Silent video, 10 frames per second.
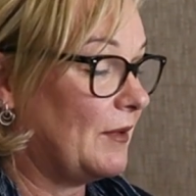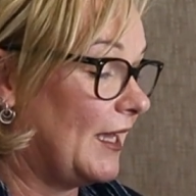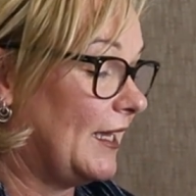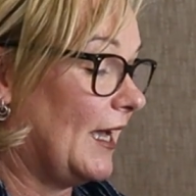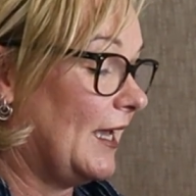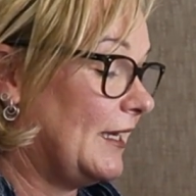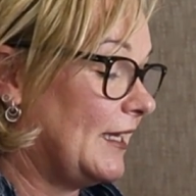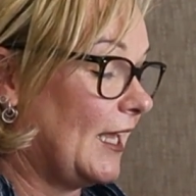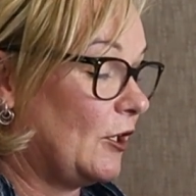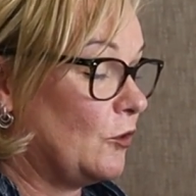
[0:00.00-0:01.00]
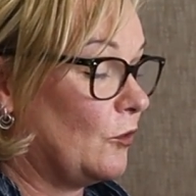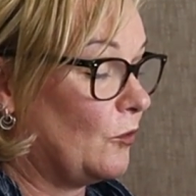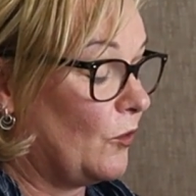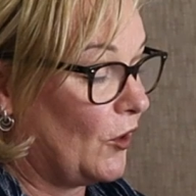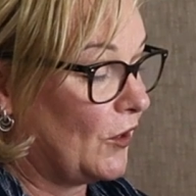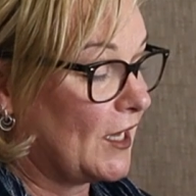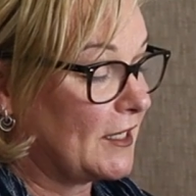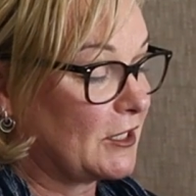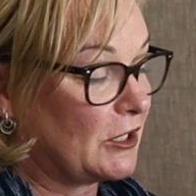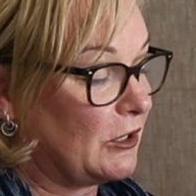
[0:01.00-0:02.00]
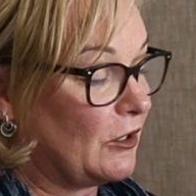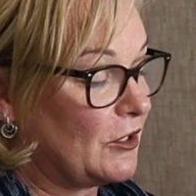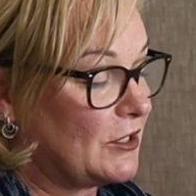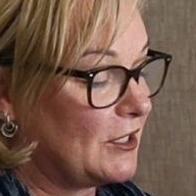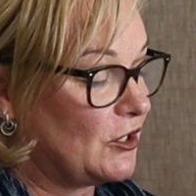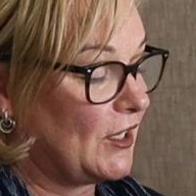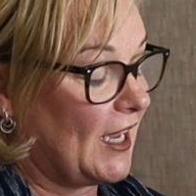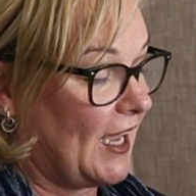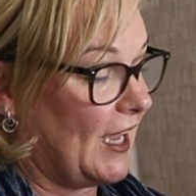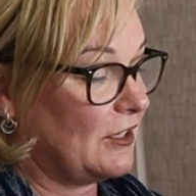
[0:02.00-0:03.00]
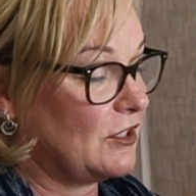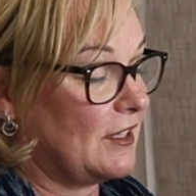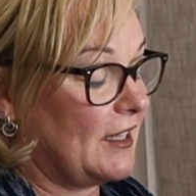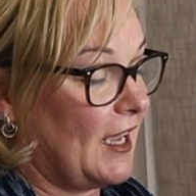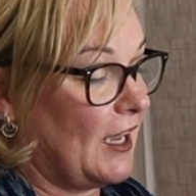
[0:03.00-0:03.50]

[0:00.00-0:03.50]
Again, get your work as close as you can to the